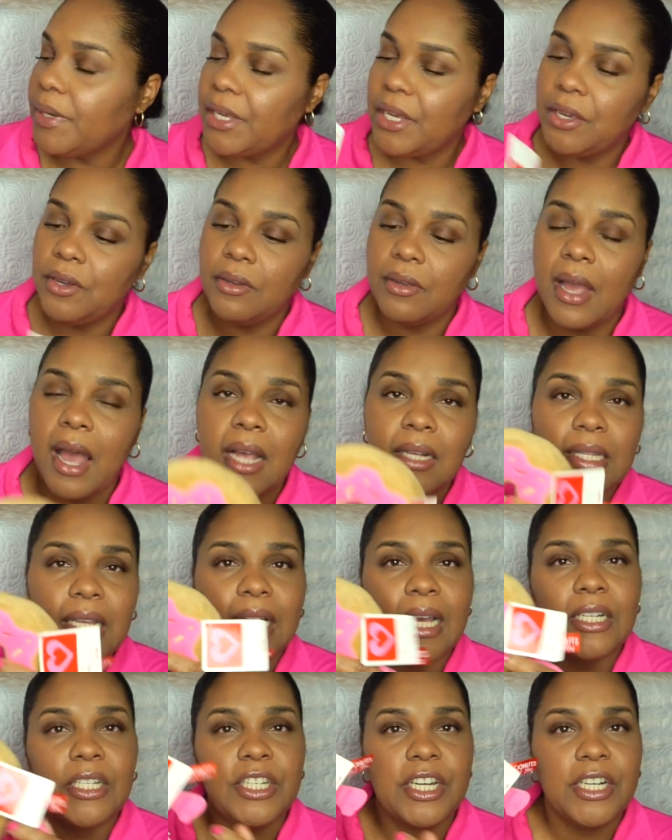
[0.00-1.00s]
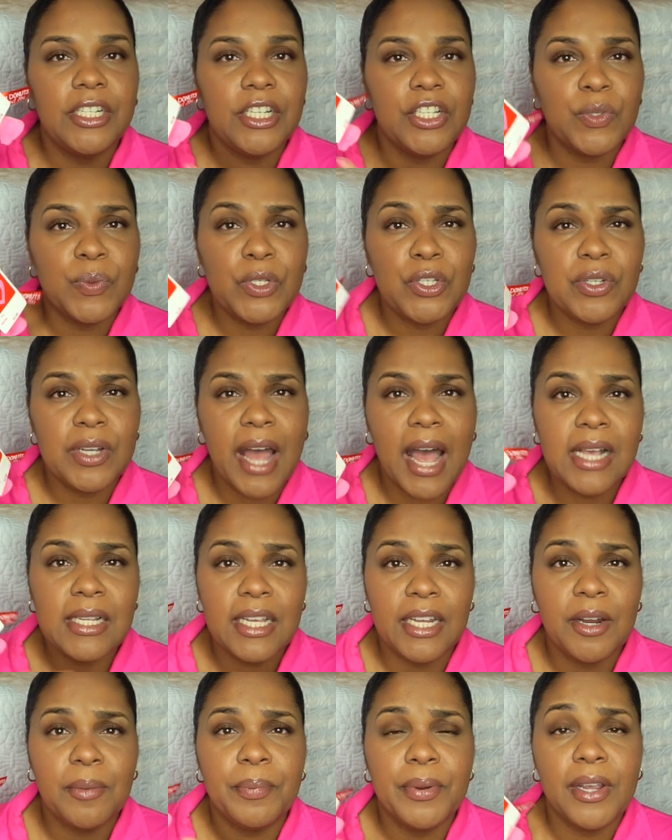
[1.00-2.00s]
cute. I think I shared this with you guys
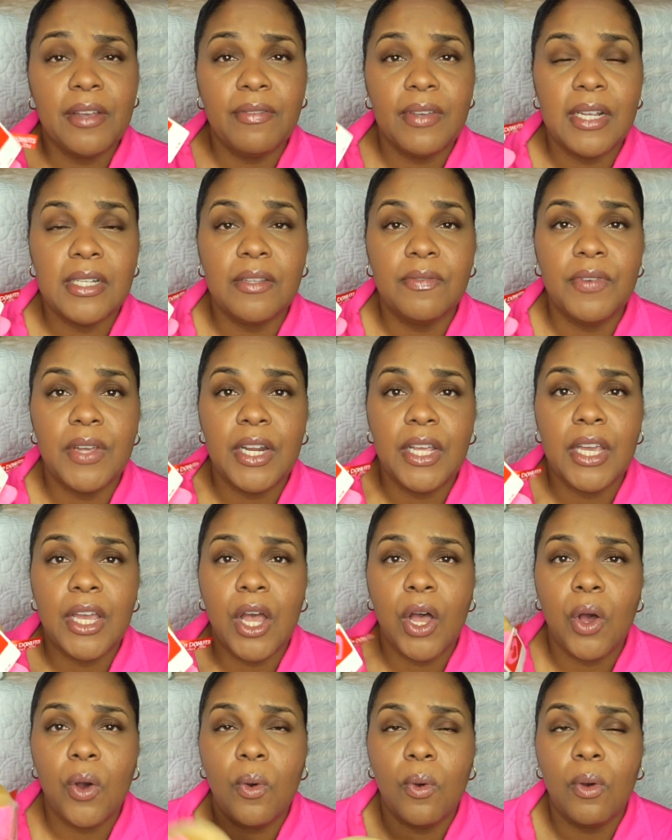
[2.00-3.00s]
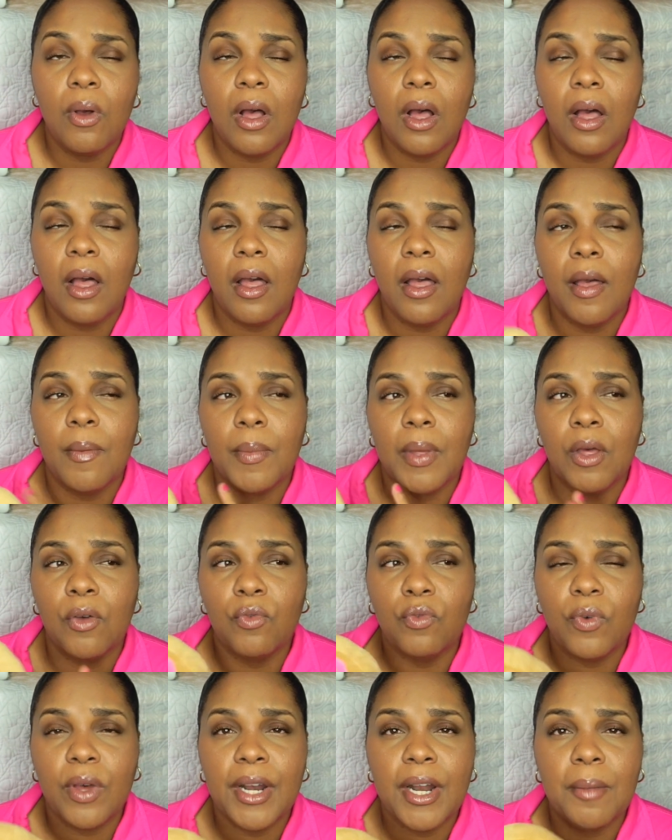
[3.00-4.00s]
in a previous video
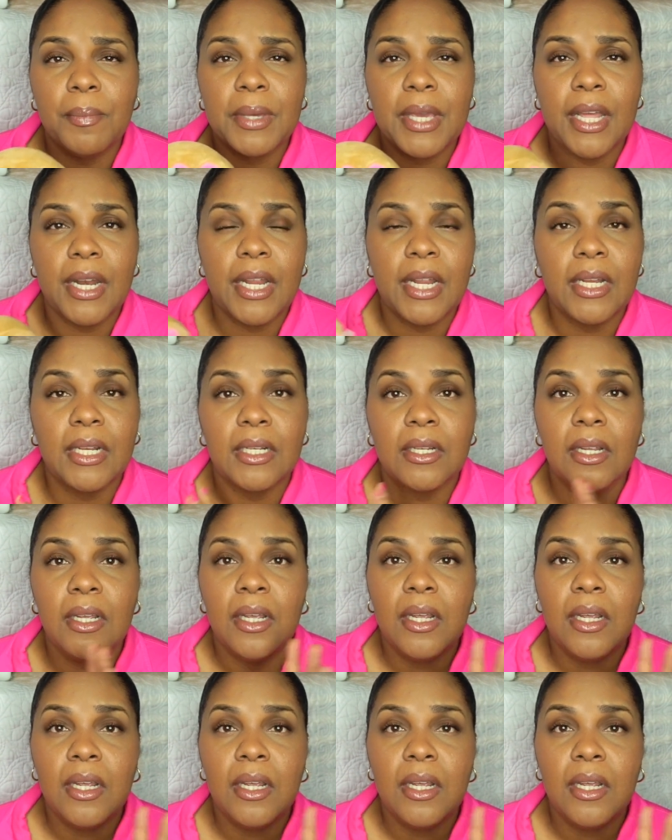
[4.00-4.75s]
of what I'm getting